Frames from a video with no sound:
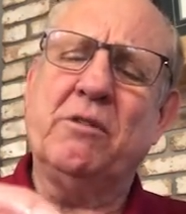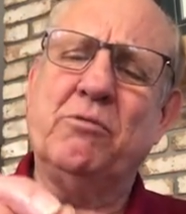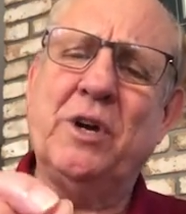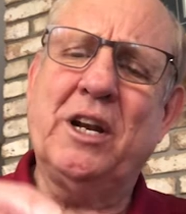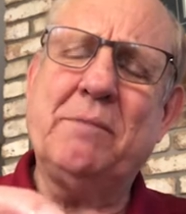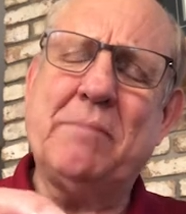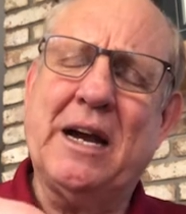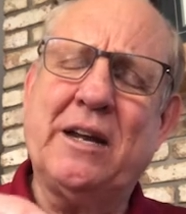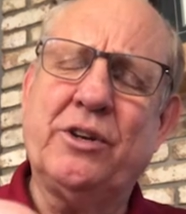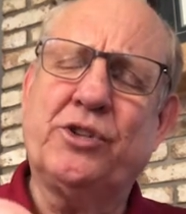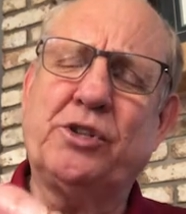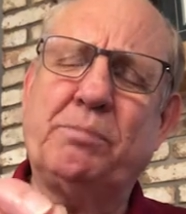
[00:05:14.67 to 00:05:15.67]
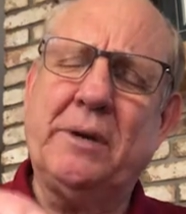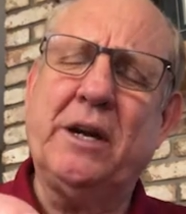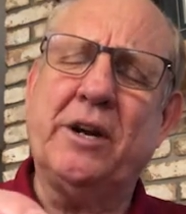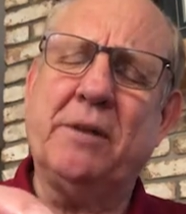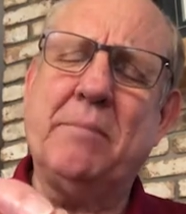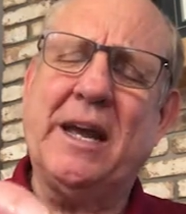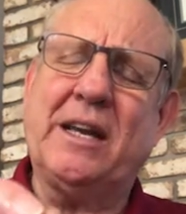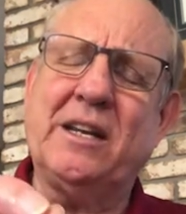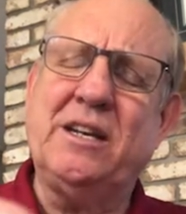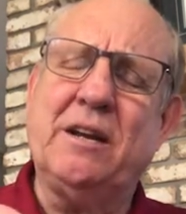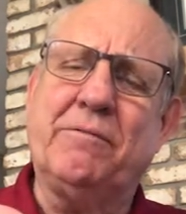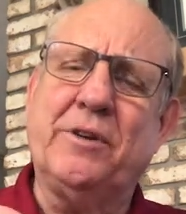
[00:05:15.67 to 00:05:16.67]
really by your spirit make a
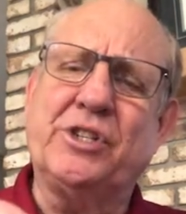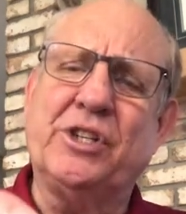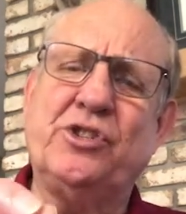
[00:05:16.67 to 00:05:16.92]
difference.